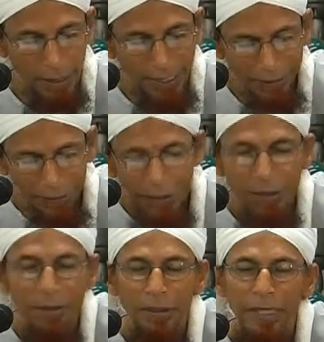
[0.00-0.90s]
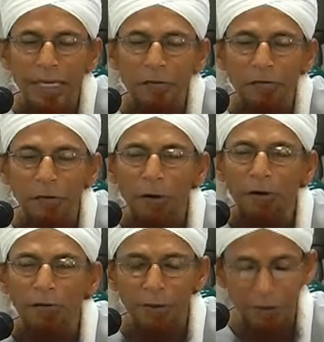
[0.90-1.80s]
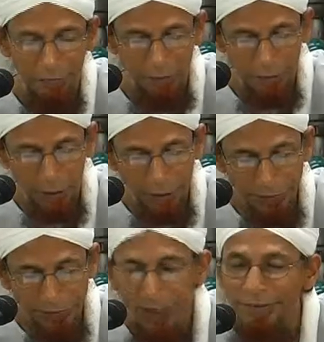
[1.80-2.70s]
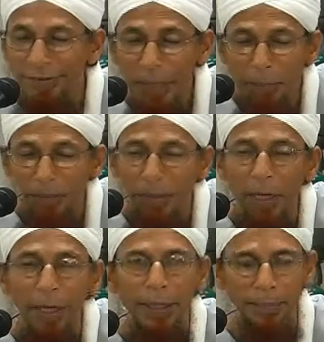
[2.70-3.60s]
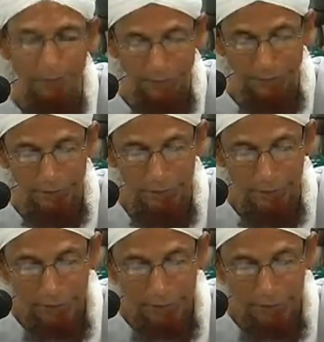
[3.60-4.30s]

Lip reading: A deed involving difficulty sometimes